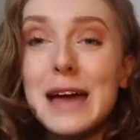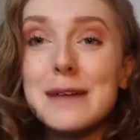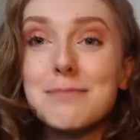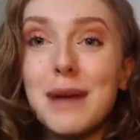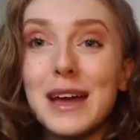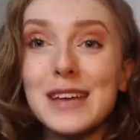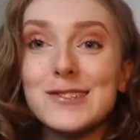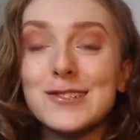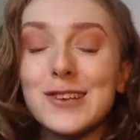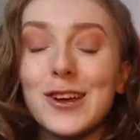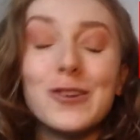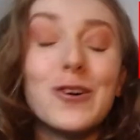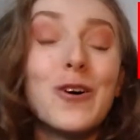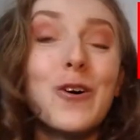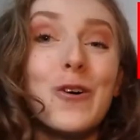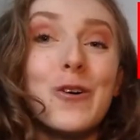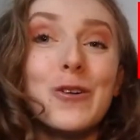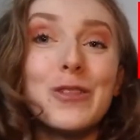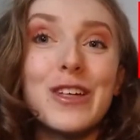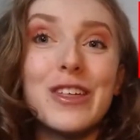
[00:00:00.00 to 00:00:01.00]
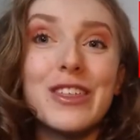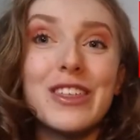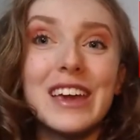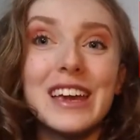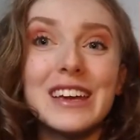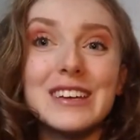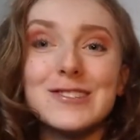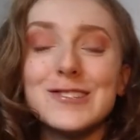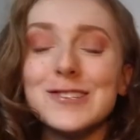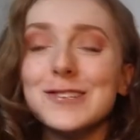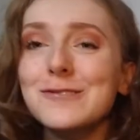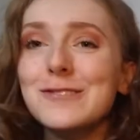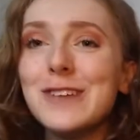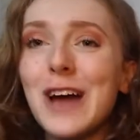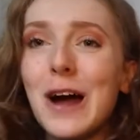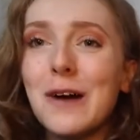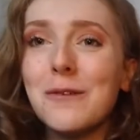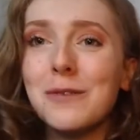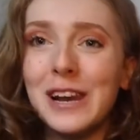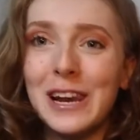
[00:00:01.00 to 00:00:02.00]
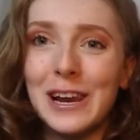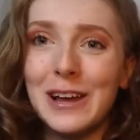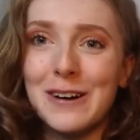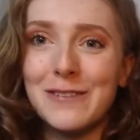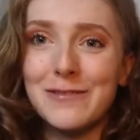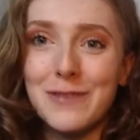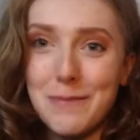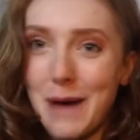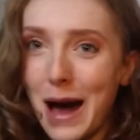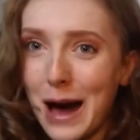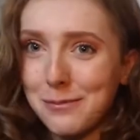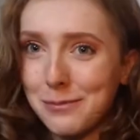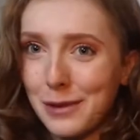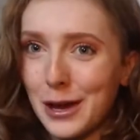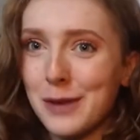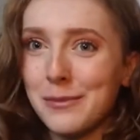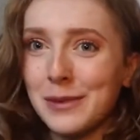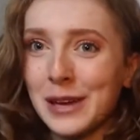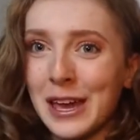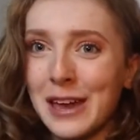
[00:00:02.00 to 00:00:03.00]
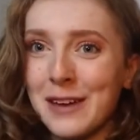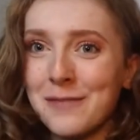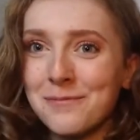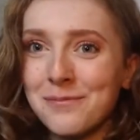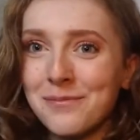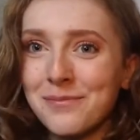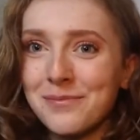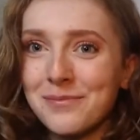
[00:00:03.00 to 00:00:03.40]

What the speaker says: based on all the things you know and love about Birmingham.